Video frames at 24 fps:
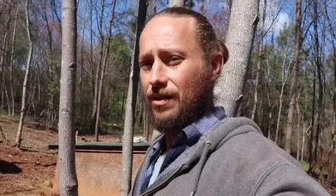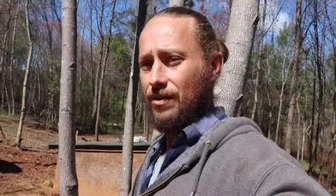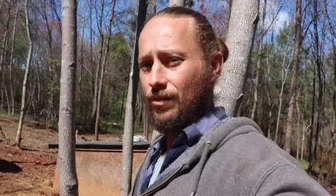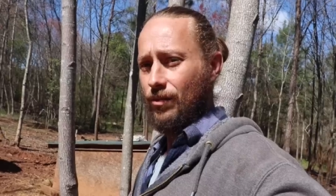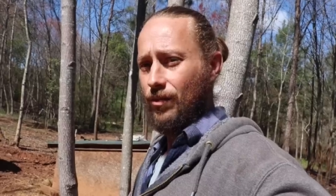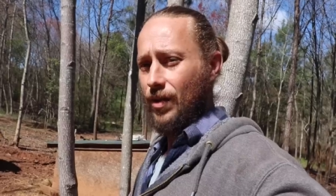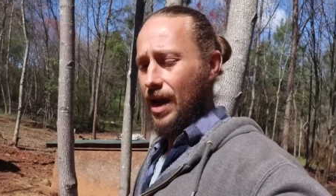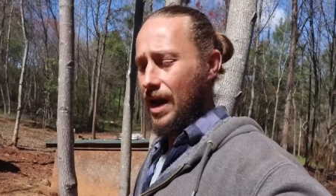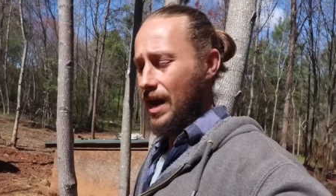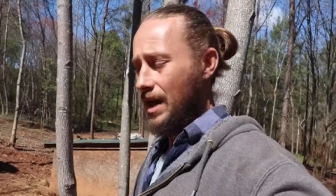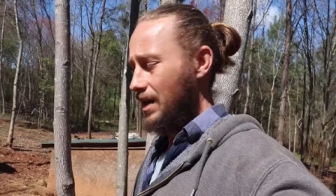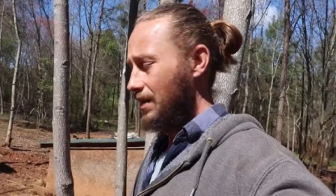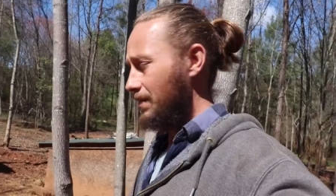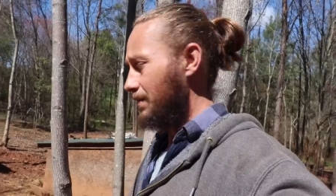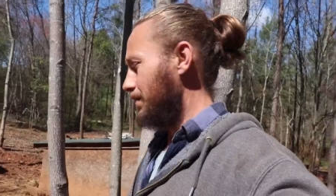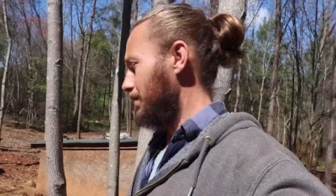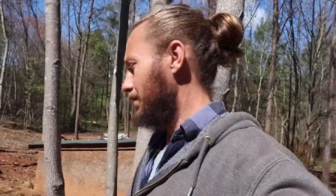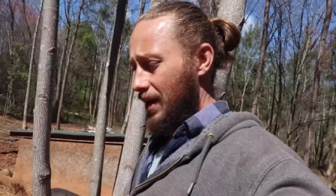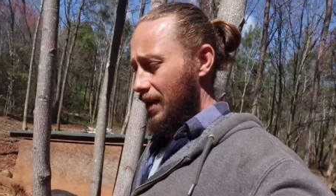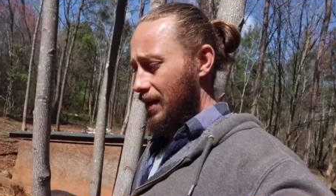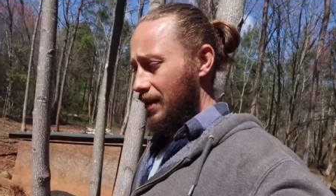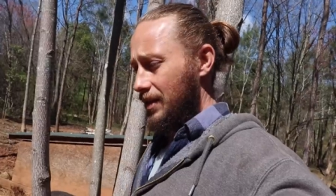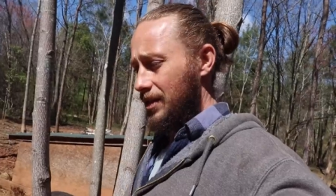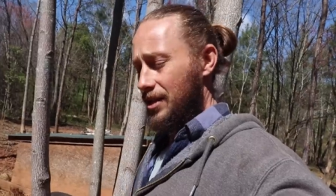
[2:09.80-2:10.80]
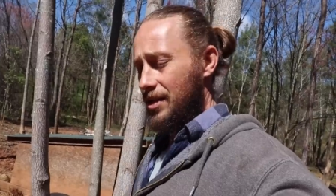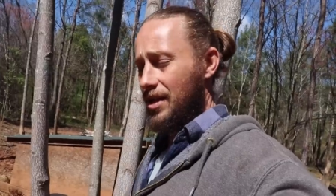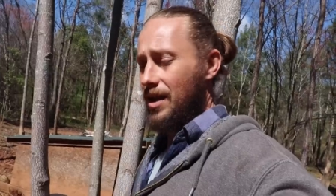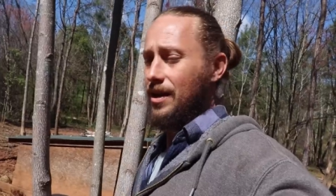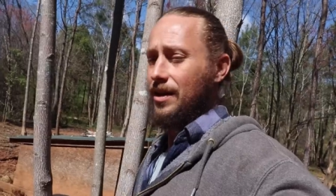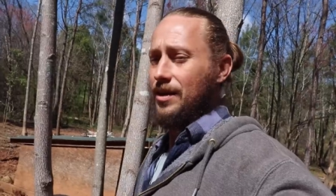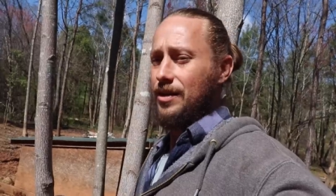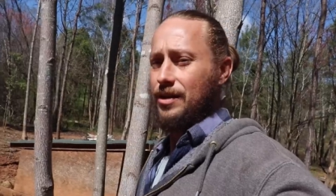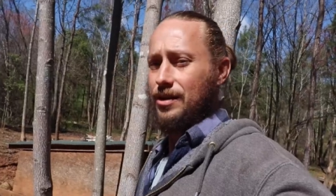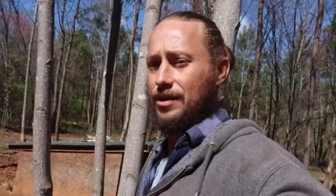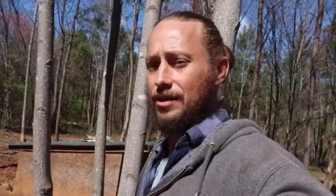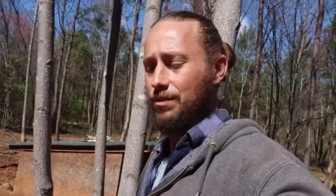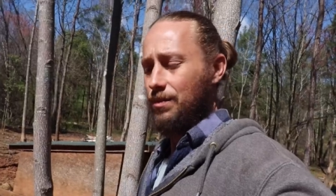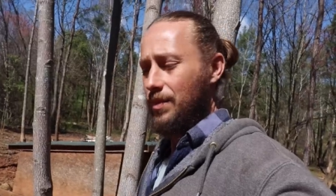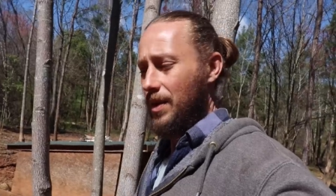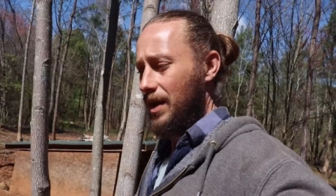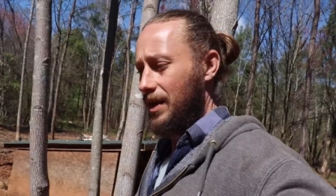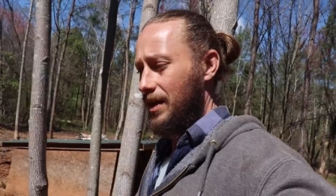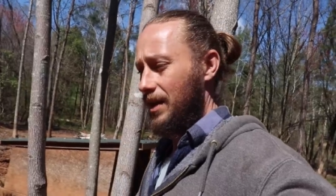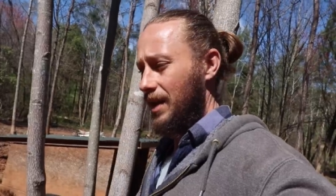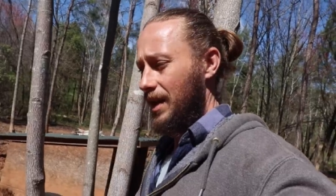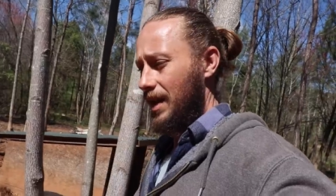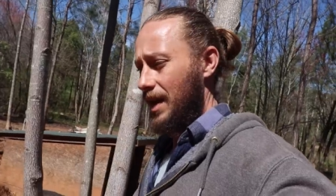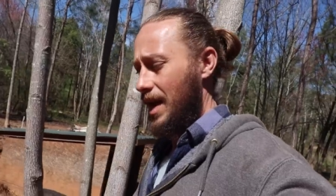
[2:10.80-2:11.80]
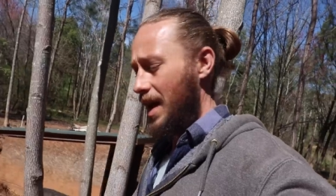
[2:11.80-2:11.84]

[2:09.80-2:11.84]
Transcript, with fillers: out of the rain. It sucks, but it